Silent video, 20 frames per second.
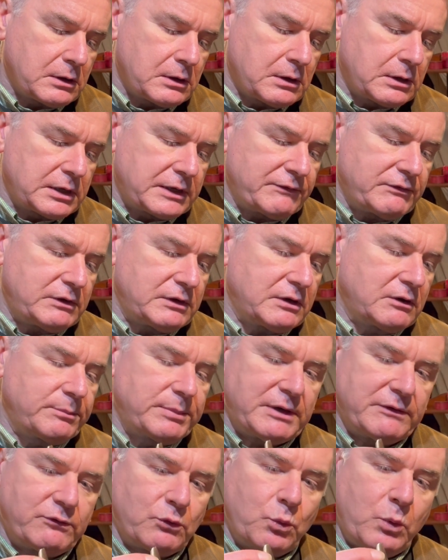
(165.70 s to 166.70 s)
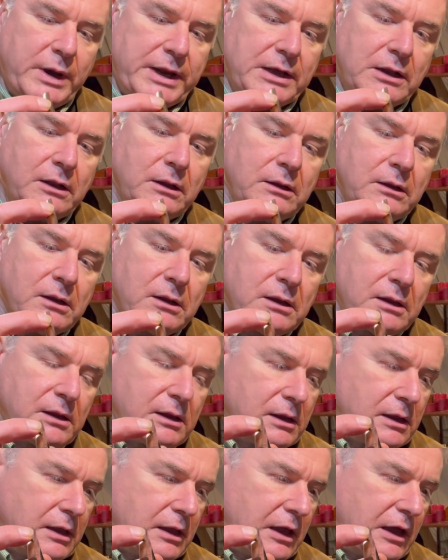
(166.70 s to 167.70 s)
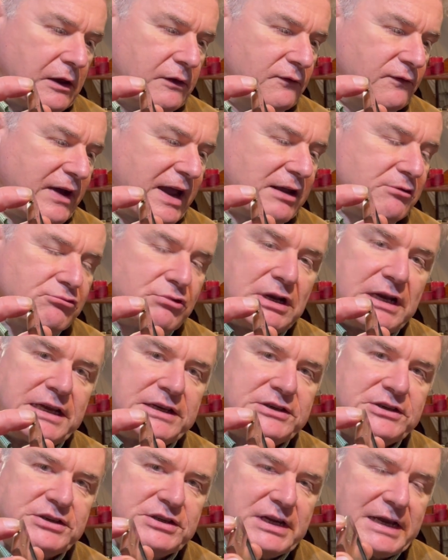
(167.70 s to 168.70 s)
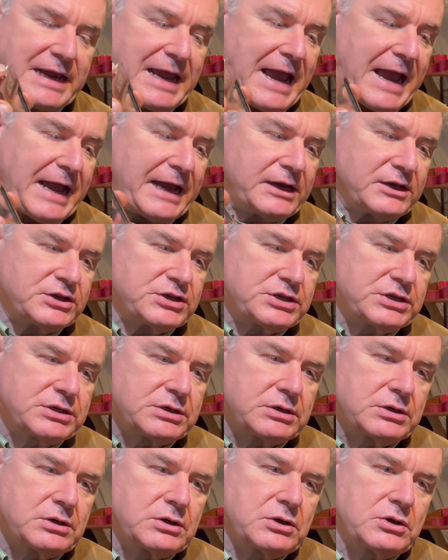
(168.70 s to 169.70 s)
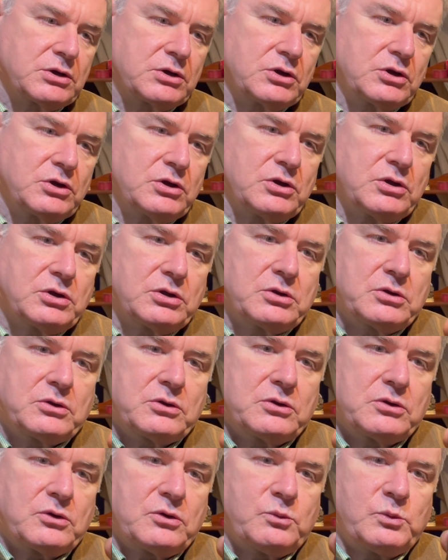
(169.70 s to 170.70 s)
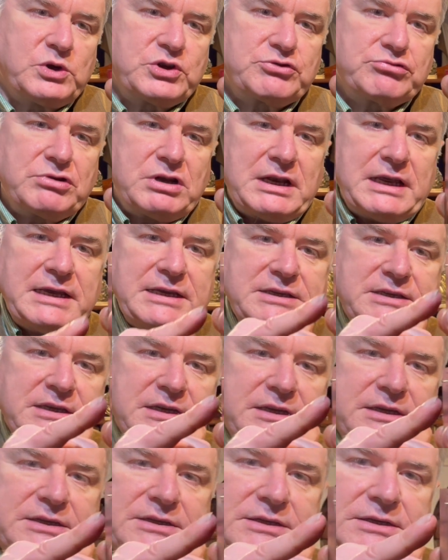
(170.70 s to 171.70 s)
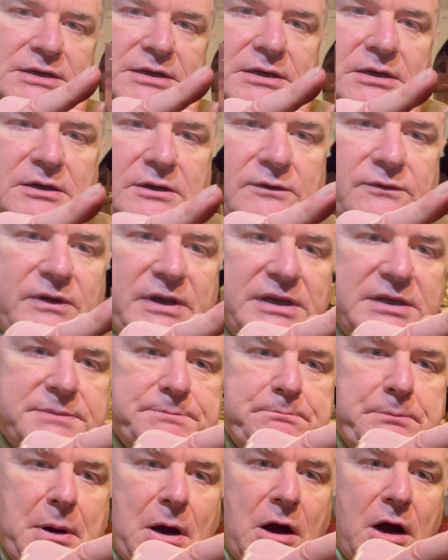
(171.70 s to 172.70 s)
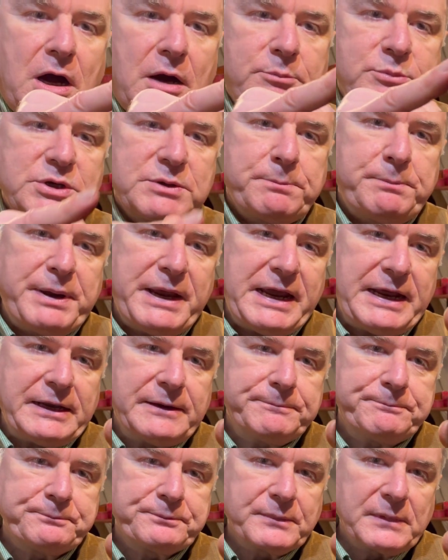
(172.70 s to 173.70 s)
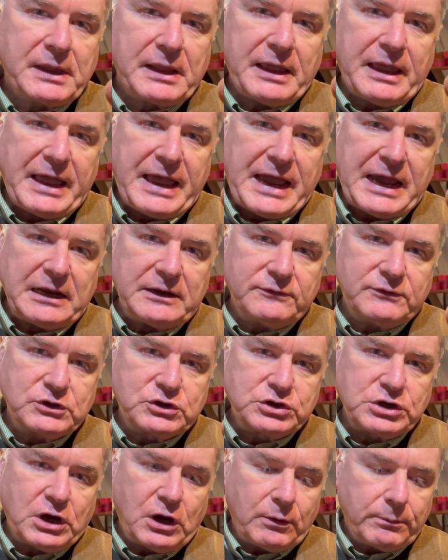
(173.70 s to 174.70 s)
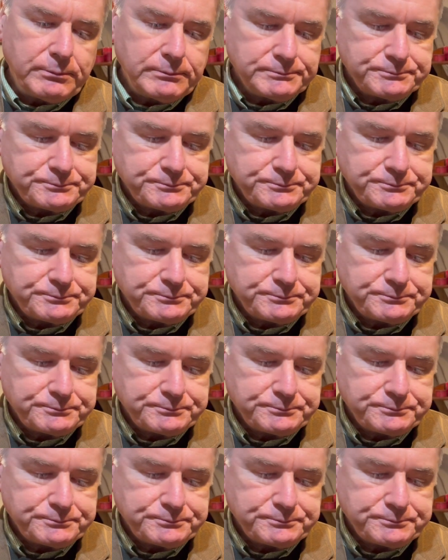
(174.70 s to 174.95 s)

give it a little bit of a wiggle, and that releases a catch which releases this barbed pin at the top.